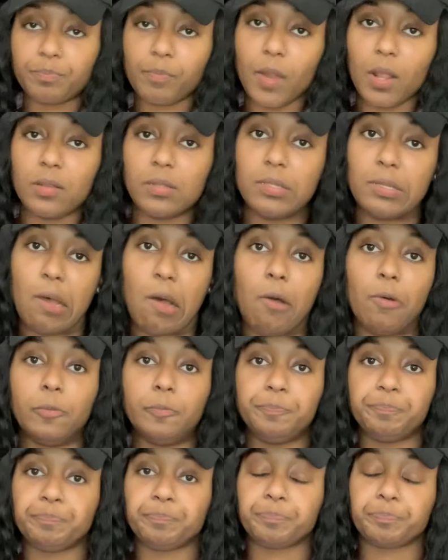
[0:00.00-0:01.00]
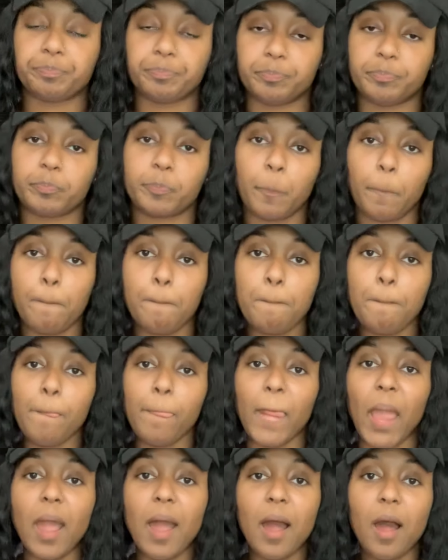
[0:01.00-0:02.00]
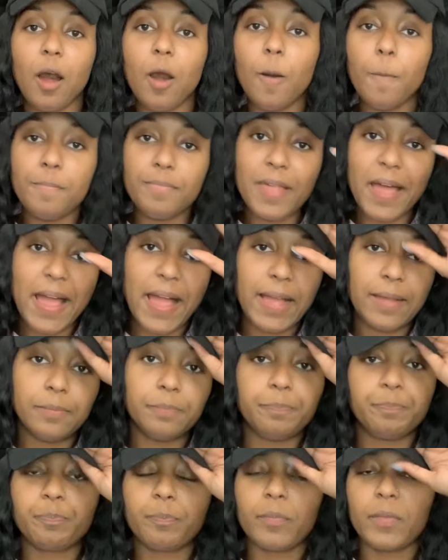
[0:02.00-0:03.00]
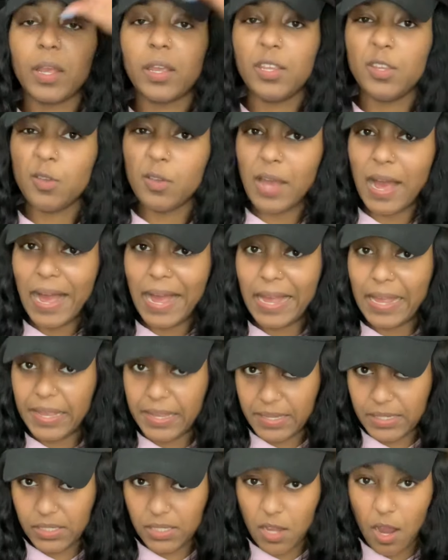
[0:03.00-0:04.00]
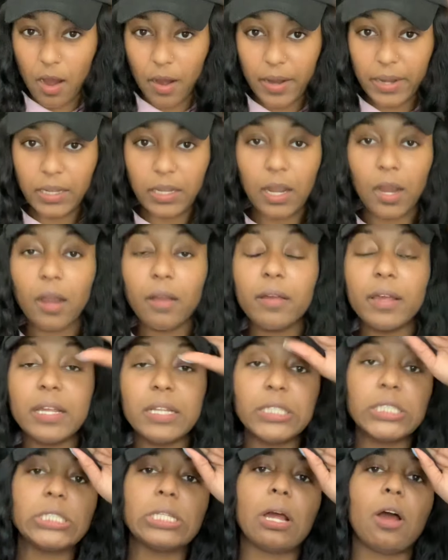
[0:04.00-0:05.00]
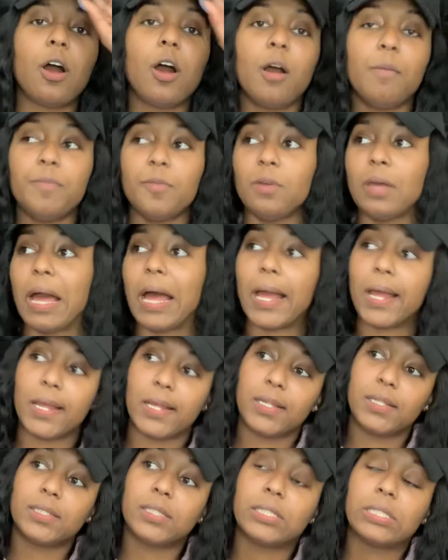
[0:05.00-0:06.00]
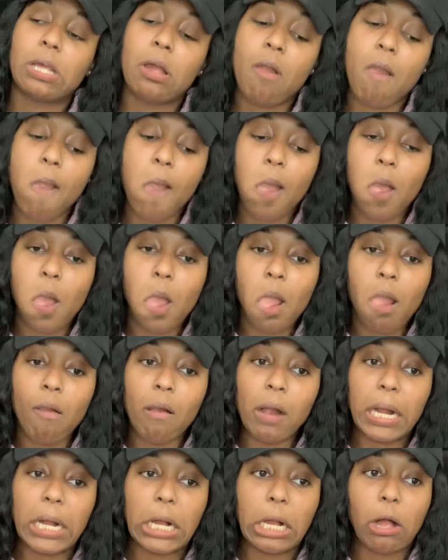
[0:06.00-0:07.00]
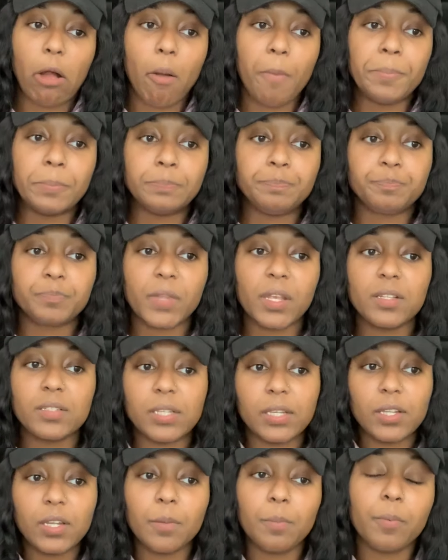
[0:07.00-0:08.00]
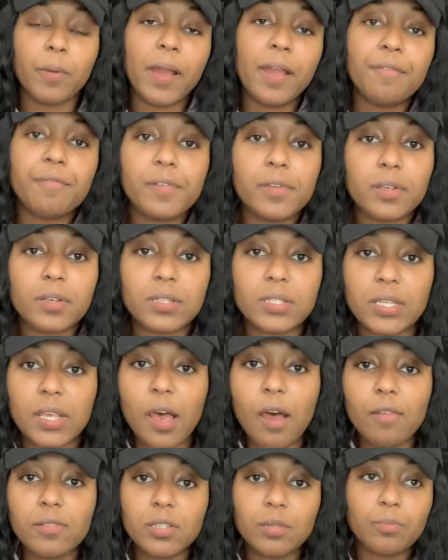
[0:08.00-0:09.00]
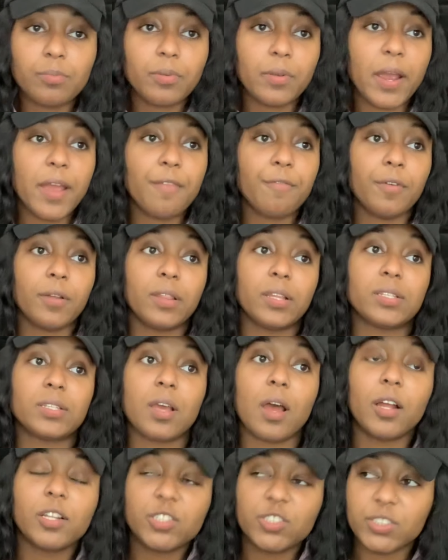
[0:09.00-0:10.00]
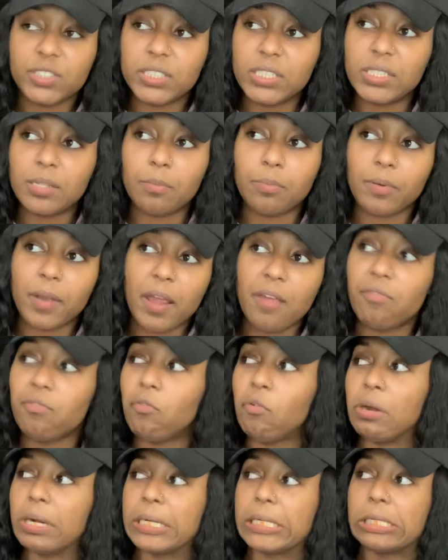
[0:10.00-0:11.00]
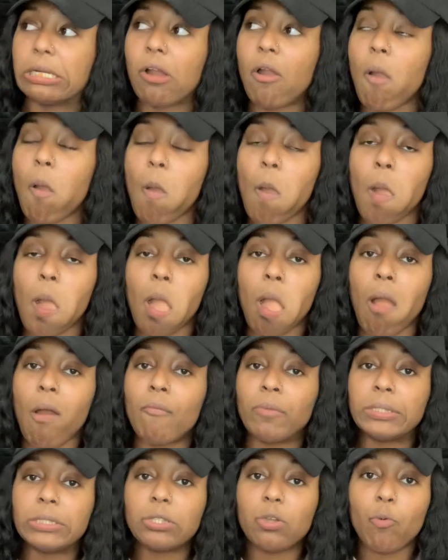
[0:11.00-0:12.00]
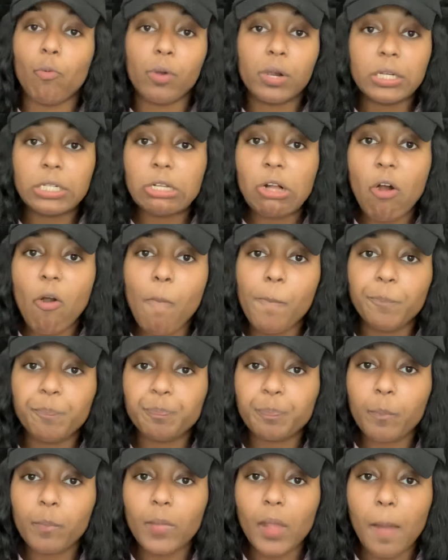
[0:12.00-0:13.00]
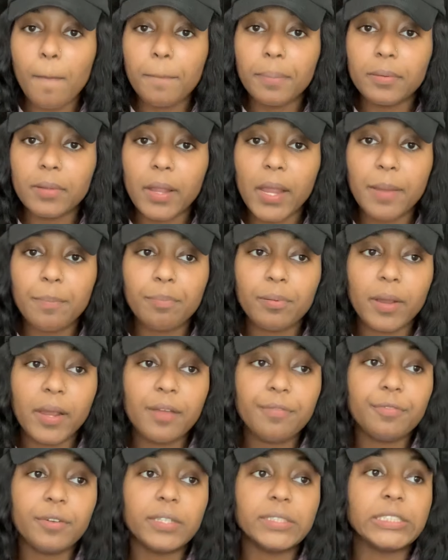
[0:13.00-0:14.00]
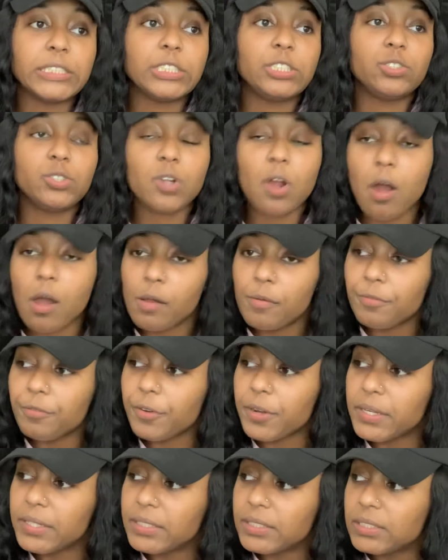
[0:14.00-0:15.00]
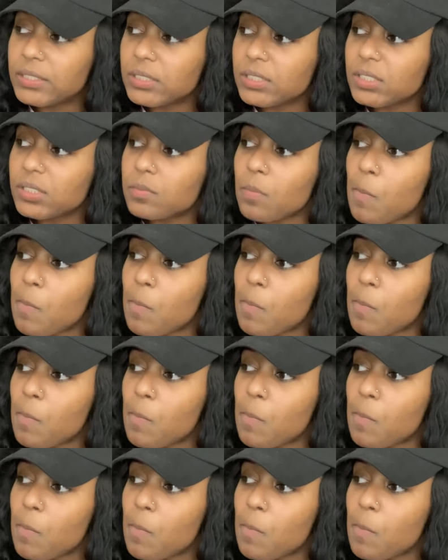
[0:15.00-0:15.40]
So, I hope that you guys are encouraged. I hope you guys continue to pray for yourselves and pray for this country and pray for the world. Pray for your strong friends.